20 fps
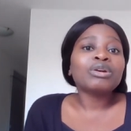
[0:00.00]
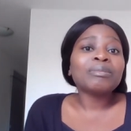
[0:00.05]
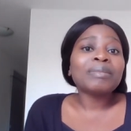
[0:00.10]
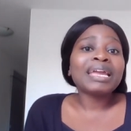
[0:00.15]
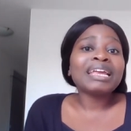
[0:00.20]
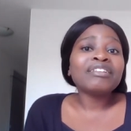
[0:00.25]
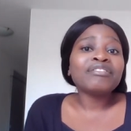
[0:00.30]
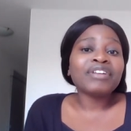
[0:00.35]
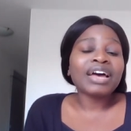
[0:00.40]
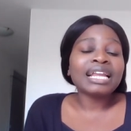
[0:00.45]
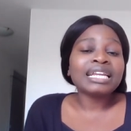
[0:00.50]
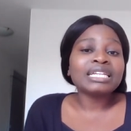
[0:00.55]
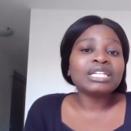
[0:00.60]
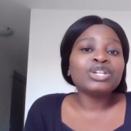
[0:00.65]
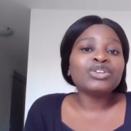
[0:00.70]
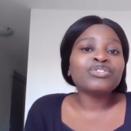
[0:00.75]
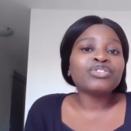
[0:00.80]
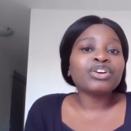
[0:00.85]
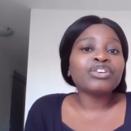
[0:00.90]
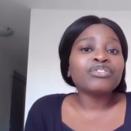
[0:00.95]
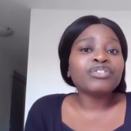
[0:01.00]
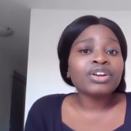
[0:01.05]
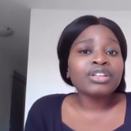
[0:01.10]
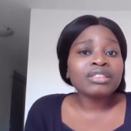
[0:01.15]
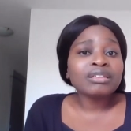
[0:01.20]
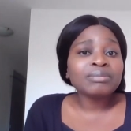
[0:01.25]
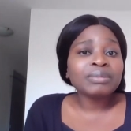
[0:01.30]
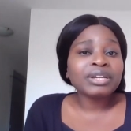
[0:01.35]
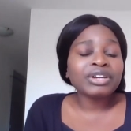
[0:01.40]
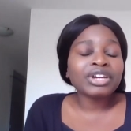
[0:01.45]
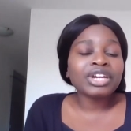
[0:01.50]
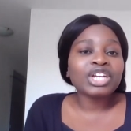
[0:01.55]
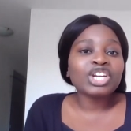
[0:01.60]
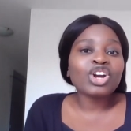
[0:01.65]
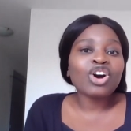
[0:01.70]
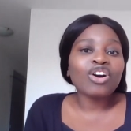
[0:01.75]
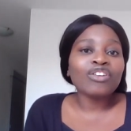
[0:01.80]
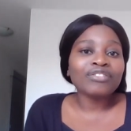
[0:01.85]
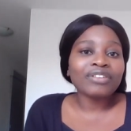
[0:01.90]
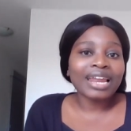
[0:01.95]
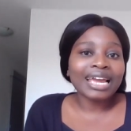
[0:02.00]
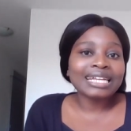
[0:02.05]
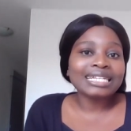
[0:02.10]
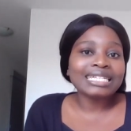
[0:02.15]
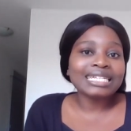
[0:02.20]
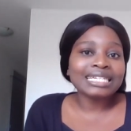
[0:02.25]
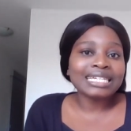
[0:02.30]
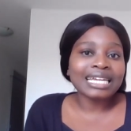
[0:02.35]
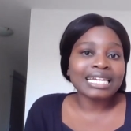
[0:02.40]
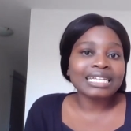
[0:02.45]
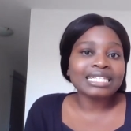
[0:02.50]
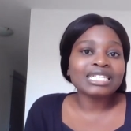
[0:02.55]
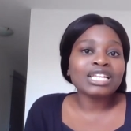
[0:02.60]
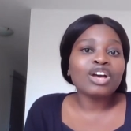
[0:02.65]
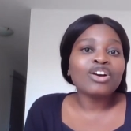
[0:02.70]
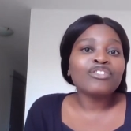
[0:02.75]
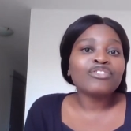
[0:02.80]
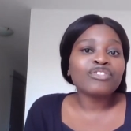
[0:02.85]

remain valid for a further period of 90 days